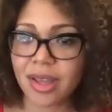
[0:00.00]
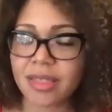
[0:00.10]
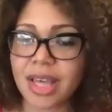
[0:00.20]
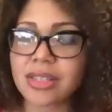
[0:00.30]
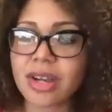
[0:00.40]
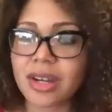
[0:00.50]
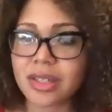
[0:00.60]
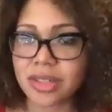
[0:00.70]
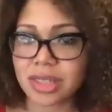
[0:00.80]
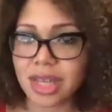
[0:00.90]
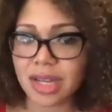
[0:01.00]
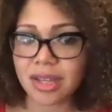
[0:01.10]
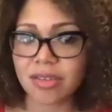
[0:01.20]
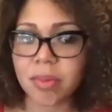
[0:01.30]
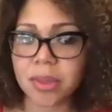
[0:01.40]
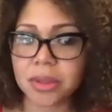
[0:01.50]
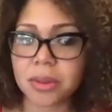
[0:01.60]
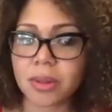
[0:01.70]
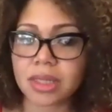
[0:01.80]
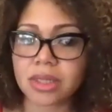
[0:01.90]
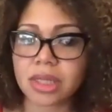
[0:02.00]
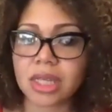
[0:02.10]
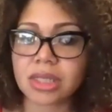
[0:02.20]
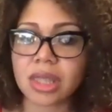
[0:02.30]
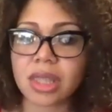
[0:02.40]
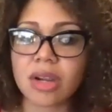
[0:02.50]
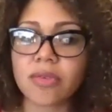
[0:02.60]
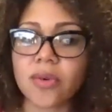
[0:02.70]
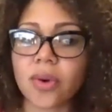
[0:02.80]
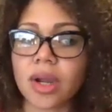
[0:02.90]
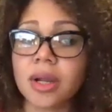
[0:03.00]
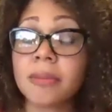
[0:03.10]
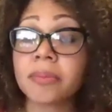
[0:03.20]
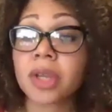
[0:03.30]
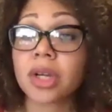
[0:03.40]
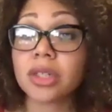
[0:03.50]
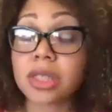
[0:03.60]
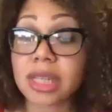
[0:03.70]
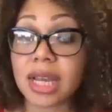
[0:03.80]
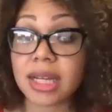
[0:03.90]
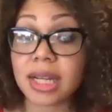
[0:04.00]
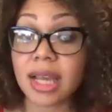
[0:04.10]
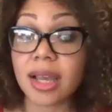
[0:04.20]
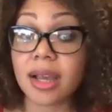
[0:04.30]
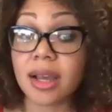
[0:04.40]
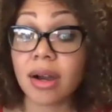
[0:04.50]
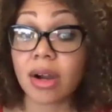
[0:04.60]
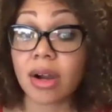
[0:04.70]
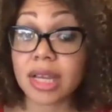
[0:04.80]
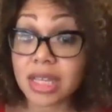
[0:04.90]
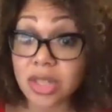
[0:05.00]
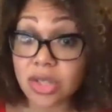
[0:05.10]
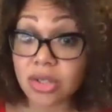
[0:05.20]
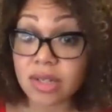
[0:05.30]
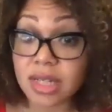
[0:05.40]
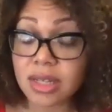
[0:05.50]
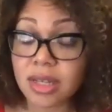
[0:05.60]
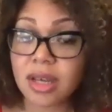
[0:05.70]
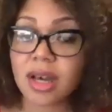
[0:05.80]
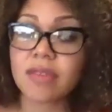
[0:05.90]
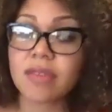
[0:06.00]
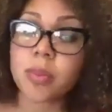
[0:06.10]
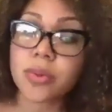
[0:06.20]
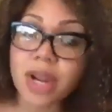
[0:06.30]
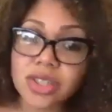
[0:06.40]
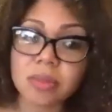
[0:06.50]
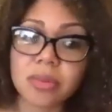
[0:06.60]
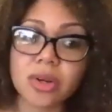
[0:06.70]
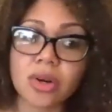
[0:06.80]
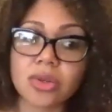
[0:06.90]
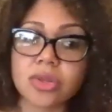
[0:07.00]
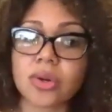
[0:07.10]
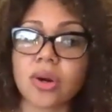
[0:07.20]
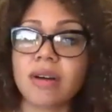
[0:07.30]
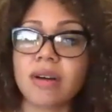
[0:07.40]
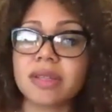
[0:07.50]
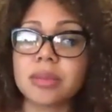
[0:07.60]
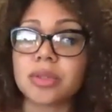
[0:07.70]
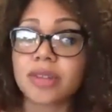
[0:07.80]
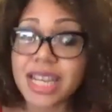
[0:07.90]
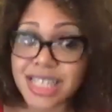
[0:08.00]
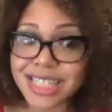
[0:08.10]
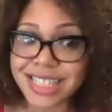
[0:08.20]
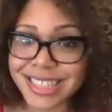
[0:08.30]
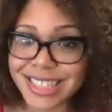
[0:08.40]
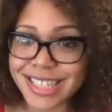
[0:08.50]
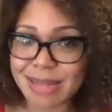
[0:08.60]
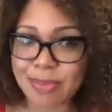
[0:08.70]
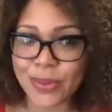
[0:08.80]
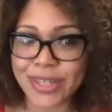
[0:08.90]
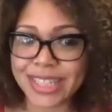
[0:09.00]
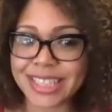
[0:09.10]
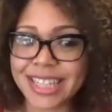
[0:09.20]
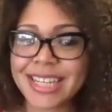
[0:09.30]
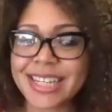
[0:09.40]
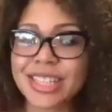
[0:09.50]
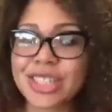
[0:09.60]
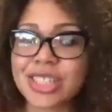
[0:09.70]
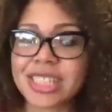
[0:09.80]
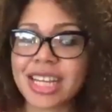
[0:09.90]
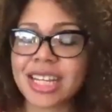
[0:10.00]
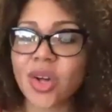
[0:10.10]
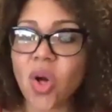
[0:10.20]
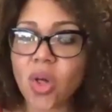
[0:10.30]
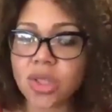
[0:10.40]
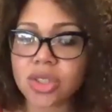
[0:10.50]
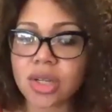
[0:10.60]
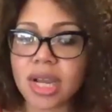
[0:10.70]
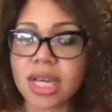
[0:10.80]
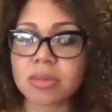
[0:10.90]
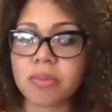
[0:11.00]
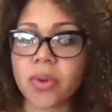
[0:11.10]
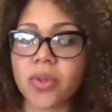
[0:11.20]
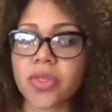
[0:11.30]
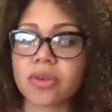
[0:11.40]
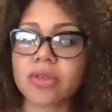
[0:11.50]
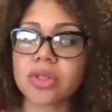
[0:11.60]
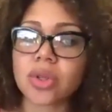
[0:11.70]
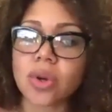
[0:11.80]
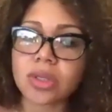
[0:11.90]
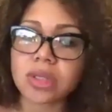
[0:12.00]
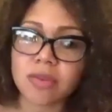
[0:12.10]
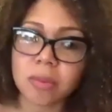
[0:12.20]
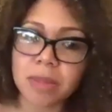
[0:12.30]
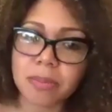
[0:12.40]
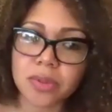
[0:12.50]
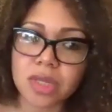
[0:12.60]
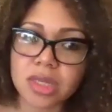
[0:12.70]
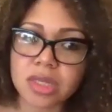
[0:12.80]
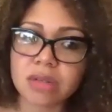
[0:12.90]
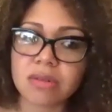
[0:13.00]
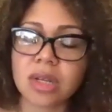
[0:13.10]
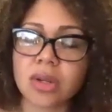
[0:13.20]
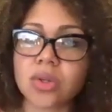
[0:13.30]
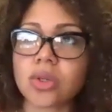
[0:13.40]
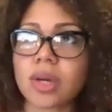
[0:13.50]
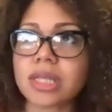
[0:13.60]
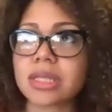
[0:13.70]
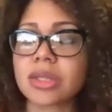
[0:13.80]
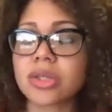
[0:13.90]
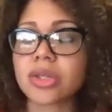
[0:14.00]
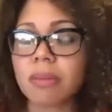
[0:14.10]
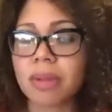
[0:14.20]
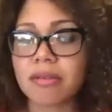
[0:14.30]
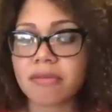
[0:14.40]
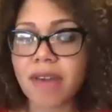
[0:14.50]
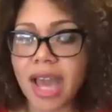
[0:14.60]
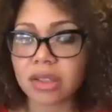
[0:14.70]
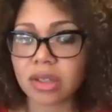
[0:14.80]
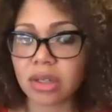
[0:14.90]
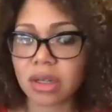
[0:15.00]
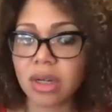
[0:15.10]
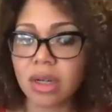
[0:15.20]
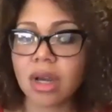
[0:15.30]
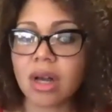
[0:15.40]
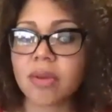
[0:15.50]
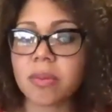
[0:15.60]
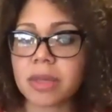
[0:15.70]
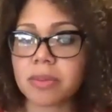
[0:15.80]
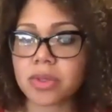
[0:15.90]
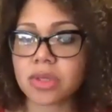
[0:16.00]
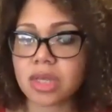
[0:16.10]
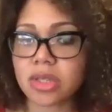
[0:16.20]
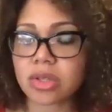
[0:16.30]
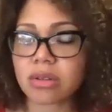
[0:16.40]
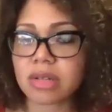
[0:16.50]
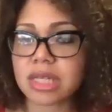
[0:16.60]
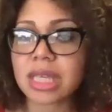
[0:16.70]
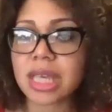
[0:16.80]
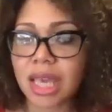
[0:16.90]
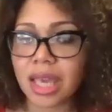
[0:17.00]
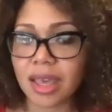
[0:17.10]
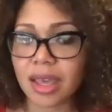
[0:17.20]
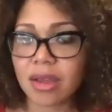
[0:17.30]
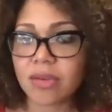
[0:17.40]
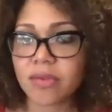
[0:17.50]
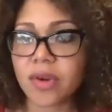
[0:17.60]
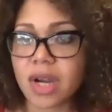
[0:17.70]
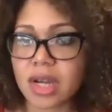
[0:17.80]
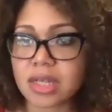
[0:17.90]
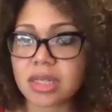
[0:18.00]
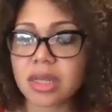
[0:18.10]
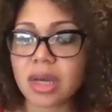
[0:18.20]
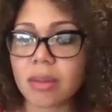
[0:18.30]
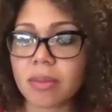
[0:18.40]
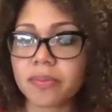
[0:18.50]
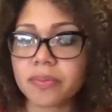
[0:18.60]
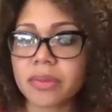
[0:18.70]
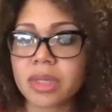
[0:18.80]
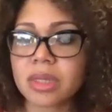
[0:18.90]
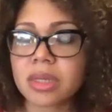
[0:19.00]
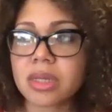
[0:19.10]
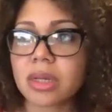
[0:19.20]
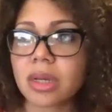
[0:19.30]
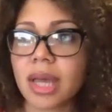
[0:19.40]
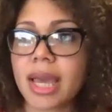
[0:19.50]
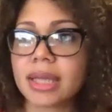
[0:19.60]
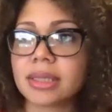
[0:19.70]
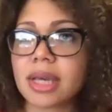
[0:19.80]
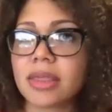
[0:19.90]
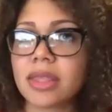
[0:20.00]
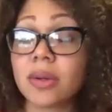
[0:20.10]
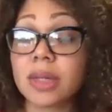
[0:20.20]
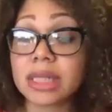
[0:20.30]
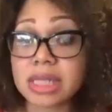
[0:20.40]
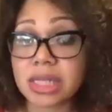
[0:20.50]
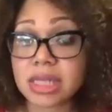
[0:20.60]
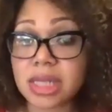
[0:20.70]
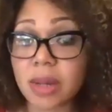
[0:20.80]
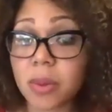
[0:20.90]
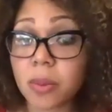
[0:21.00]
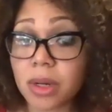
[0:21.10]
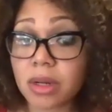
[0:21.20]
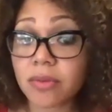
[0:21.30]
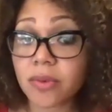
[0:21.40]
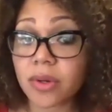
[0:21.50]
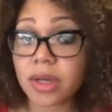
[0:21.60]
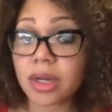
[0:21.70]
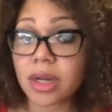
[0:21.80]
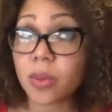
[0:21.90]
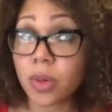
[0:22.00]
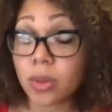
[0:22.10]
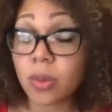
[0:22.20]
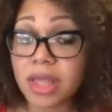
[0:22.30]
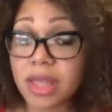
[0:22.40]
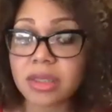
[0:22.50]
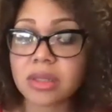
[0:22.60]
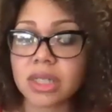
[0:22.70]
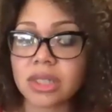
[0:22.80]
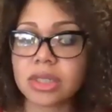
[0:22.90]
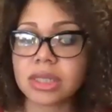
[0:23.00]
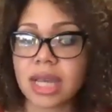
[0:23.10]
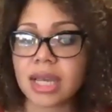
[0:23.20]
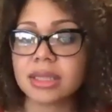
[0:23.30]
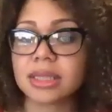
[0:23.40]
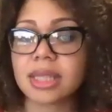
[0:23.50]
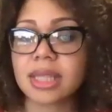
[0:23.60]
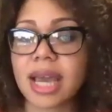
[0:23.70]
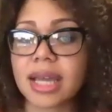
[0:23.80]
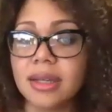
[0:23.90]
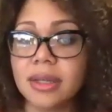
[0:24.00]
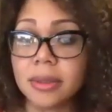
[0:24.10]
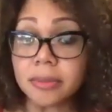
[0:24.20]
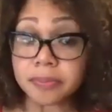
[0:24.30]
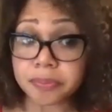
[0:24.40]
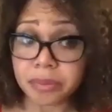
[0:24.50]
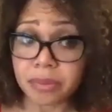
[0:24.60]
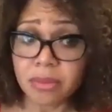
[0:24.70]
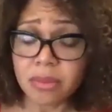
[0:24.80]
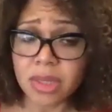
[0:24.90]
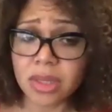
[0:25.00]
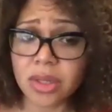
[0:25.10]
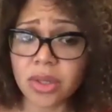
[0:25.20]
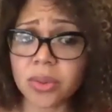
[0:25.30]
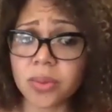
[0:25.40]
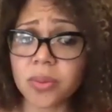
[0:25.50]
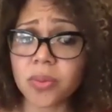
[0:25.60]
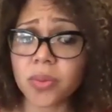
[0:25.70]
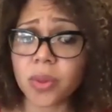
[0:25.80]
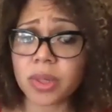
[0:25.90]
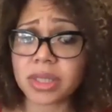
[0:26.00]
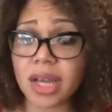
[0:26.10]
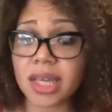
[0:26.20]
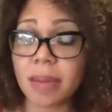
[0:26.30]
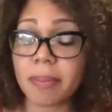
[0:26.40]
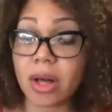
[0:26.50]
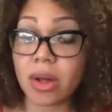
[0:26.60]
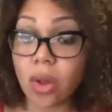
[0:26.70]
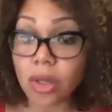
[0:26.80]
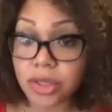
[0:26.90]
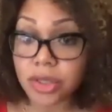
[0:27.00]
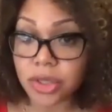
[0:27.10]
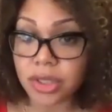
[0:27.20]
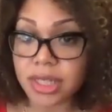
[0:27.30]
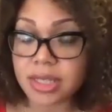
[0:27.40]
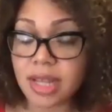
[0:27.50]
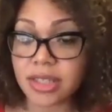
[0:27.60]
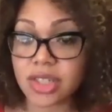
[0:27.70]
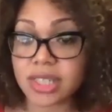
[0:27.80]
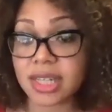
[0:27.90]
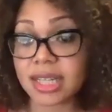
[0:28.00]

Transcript: That's our understanding of political education. Therefore, understanding our history of oppression, but also of liberation is important. Understanding culture as both the result of a people's history and also as a determining factor of a people's history is key for us um, and, and the organizations that we work for or work with to understand that, you know, when we're talking about culture is not just an